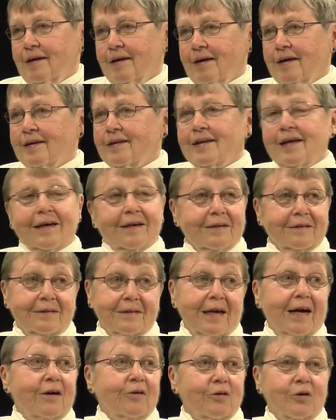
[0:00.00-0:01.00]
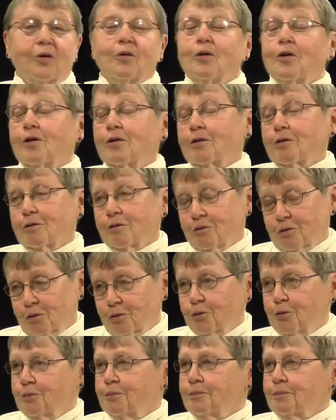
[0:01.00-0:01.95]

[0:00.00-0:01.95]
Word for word: and that is now no longer true.